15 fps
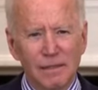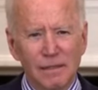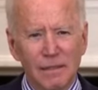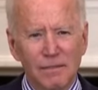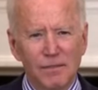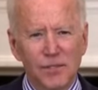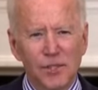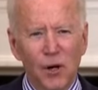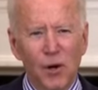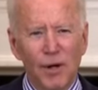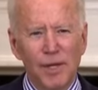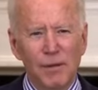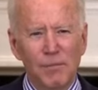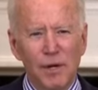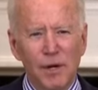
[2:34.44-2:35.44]
of
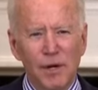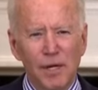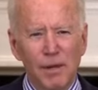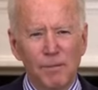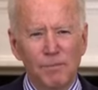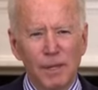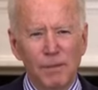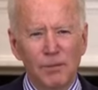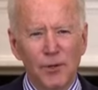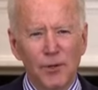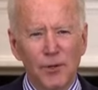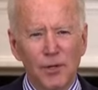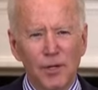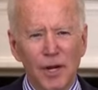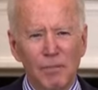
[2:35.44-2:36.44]
showing the American people that
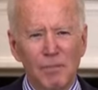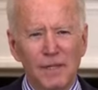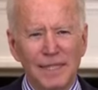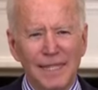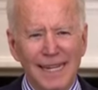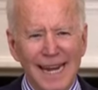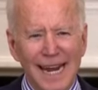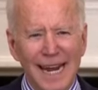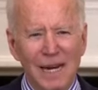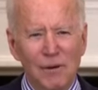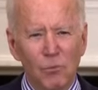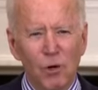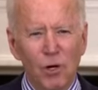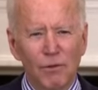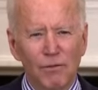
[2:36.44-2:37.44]
their government
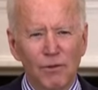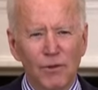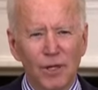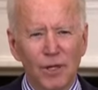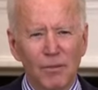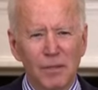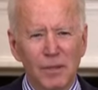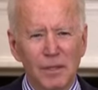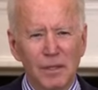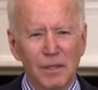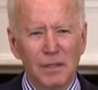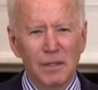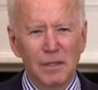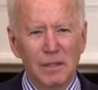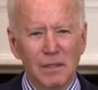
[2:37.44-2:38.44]
can work for them.
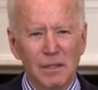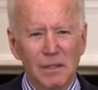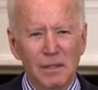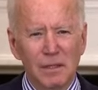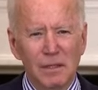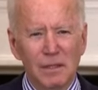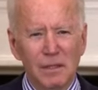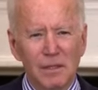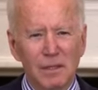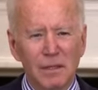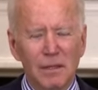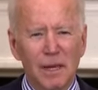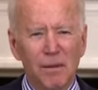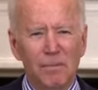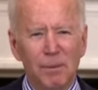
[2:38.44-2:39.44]

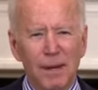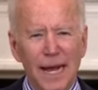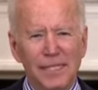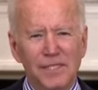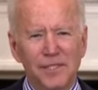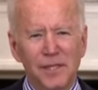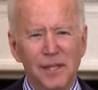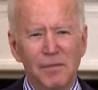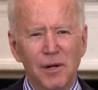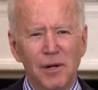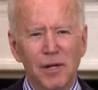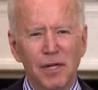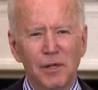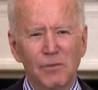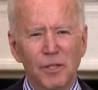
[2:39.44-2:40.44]
And passing the
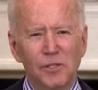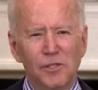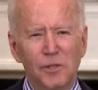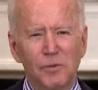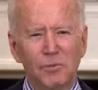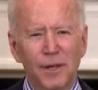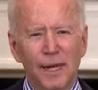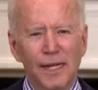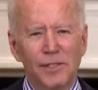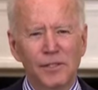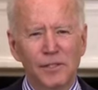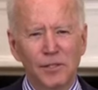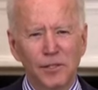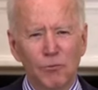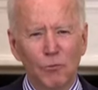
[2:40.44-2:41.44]
American Rescue
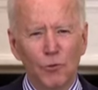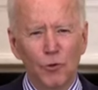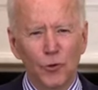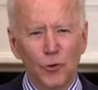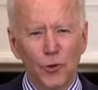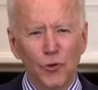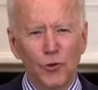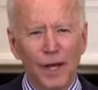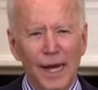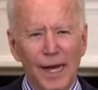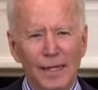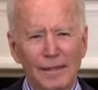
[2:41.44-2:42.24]
Plan will do that.